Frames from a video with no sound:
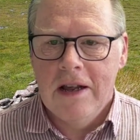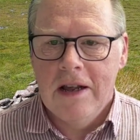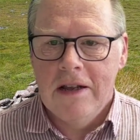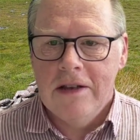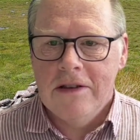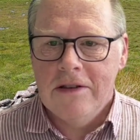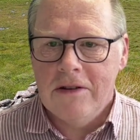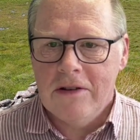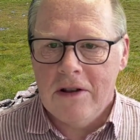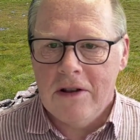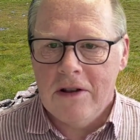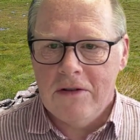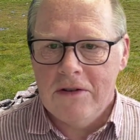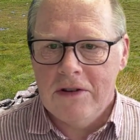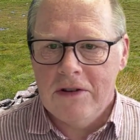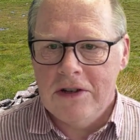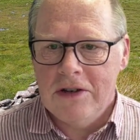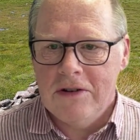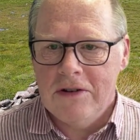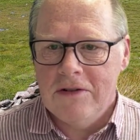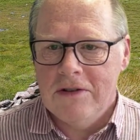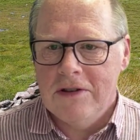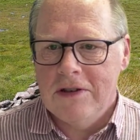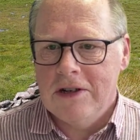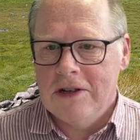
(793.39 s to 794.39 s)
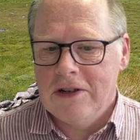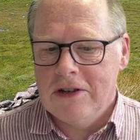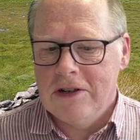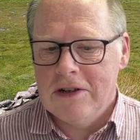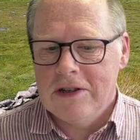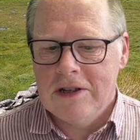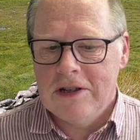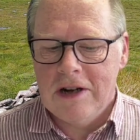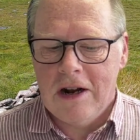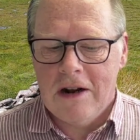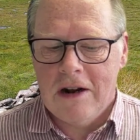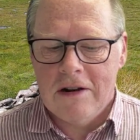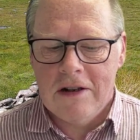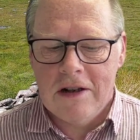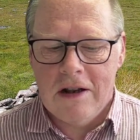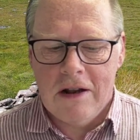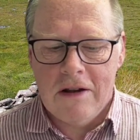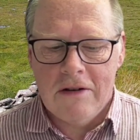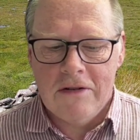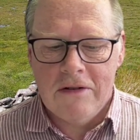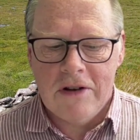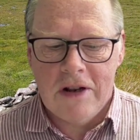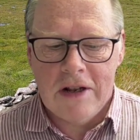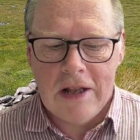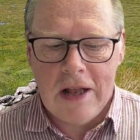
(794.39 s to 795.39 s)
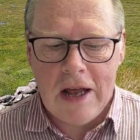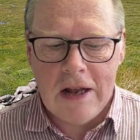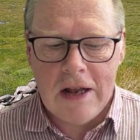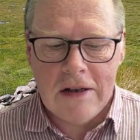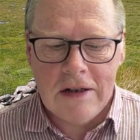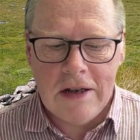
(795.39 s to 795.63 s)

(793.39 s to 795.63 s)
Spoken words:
So those students are just starting out on that